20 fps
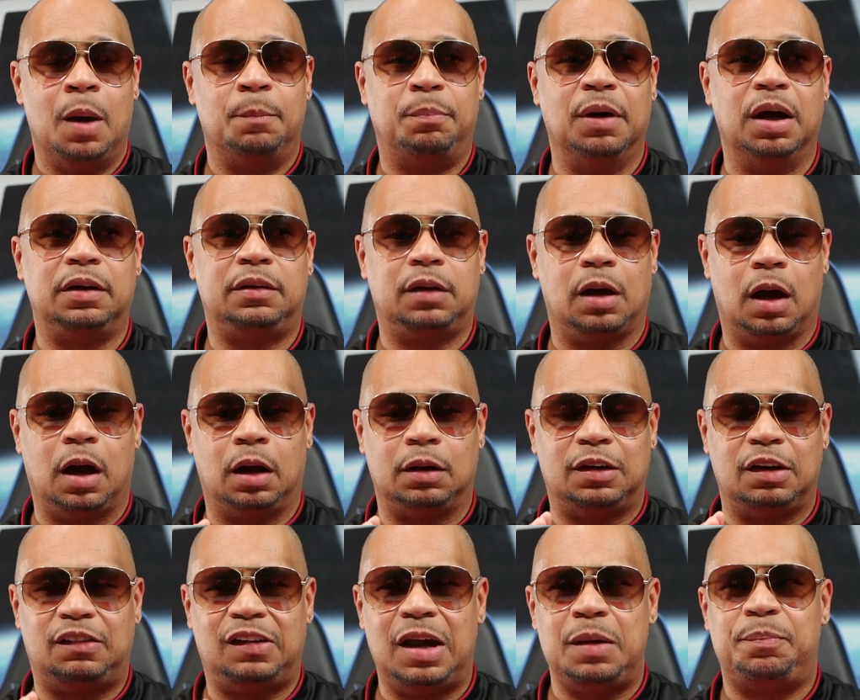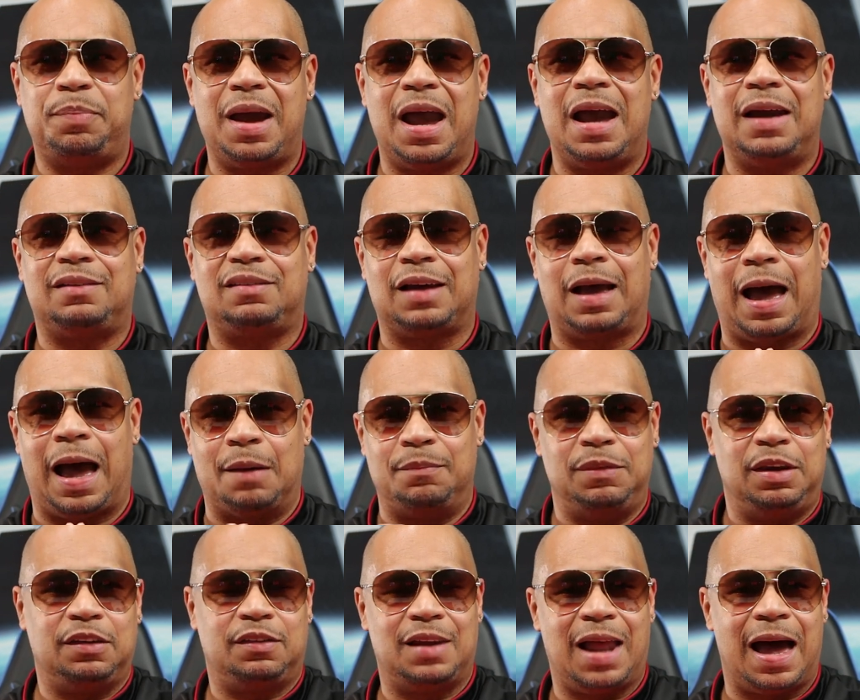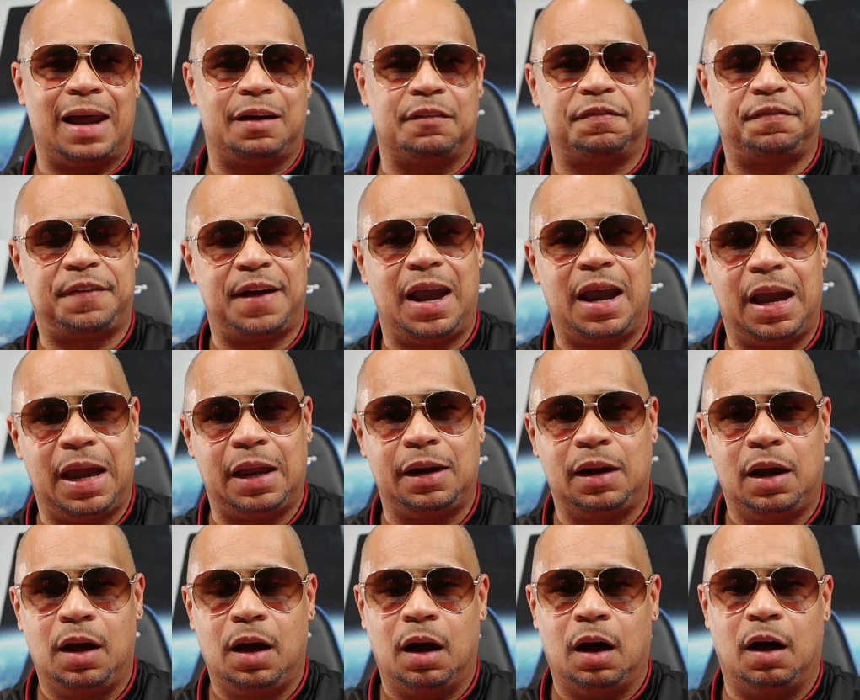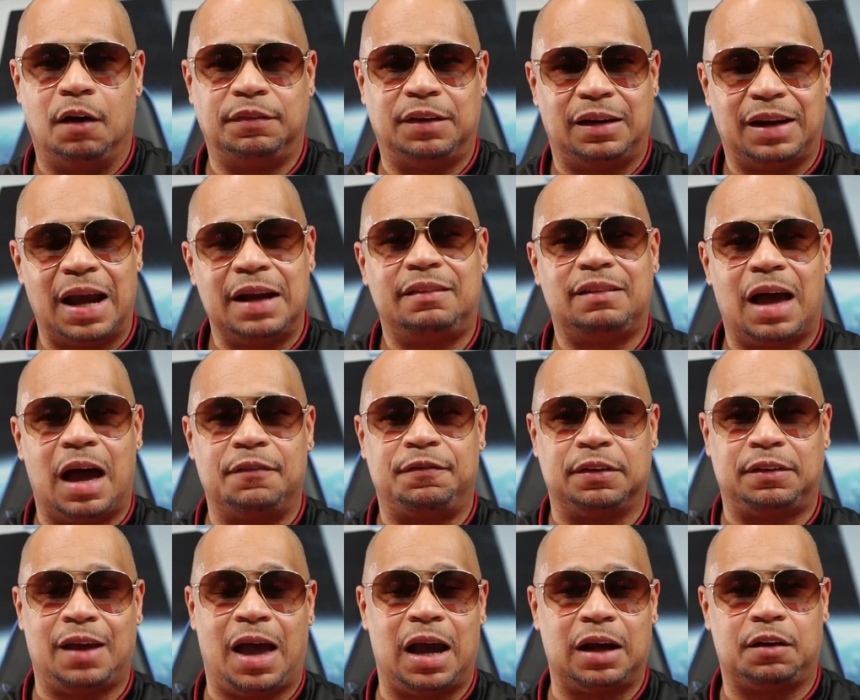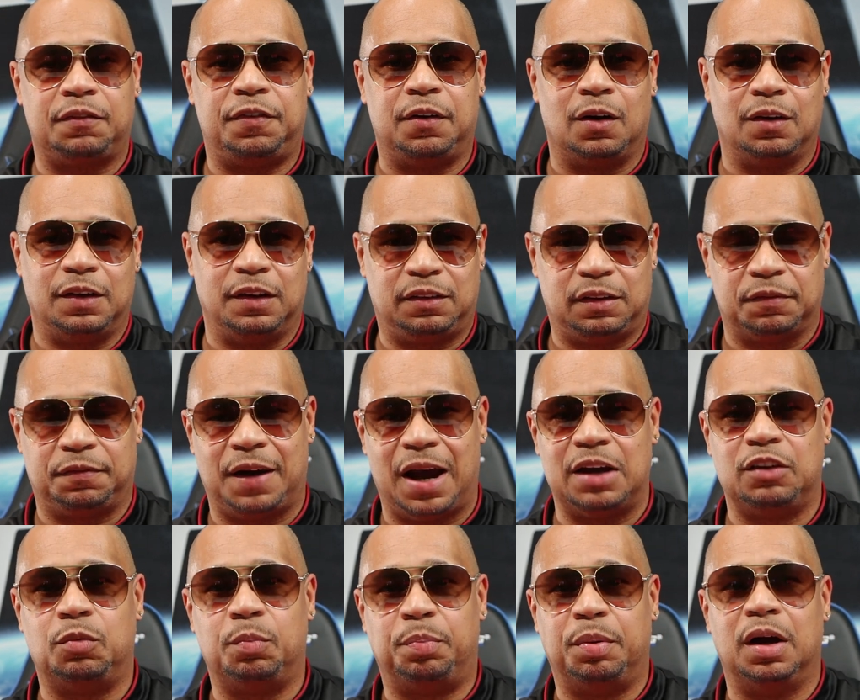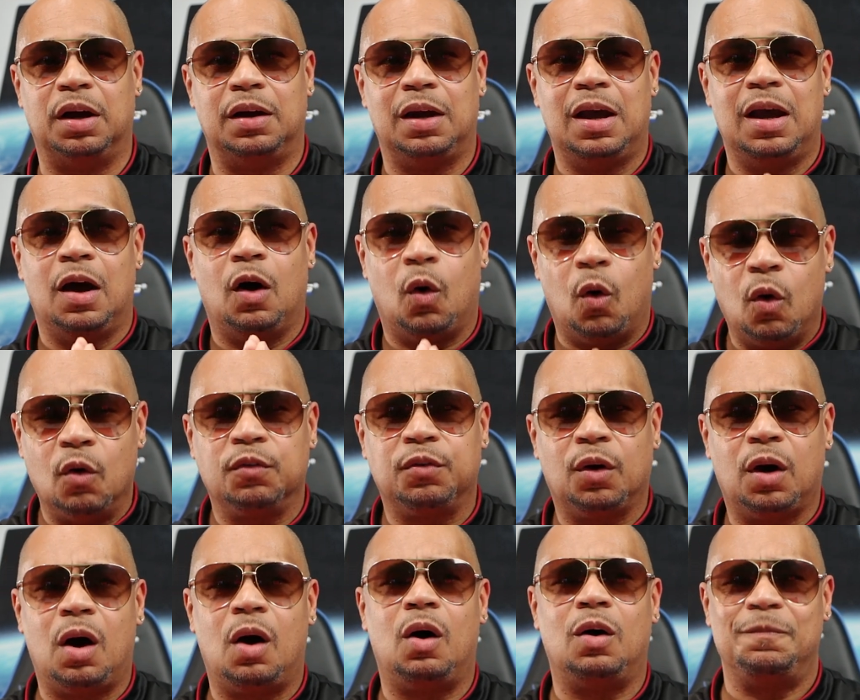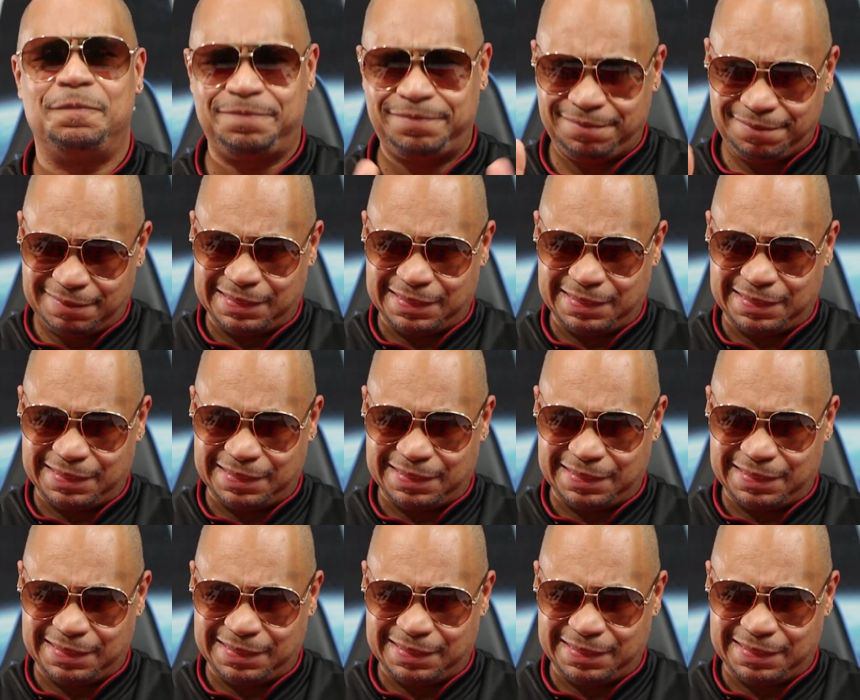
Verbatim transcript: But uh, the JPEGs, I'm just not a fan of the nighttime photography on this device. But overall,